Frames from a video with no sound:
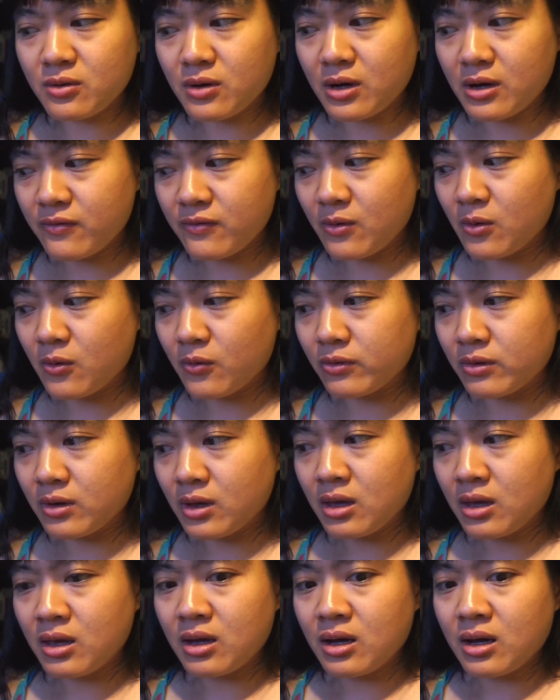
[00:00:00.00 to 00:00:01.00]
iPhone,
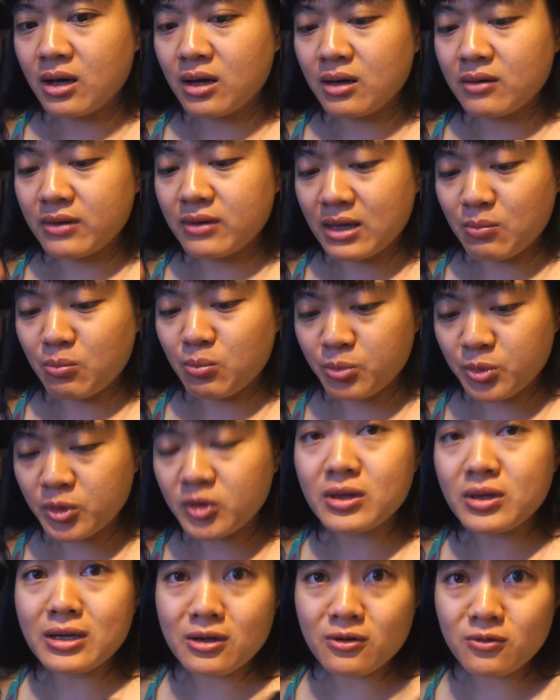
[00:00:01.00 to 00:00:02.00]
they
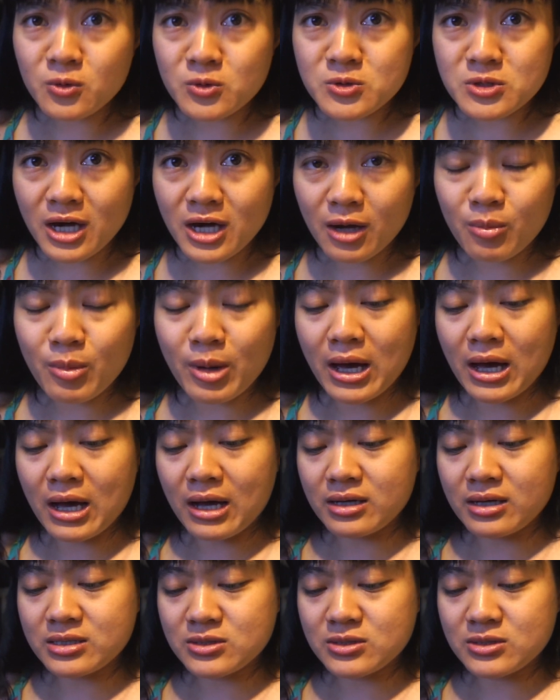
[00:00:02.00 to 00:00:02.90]
put the earphone jack back.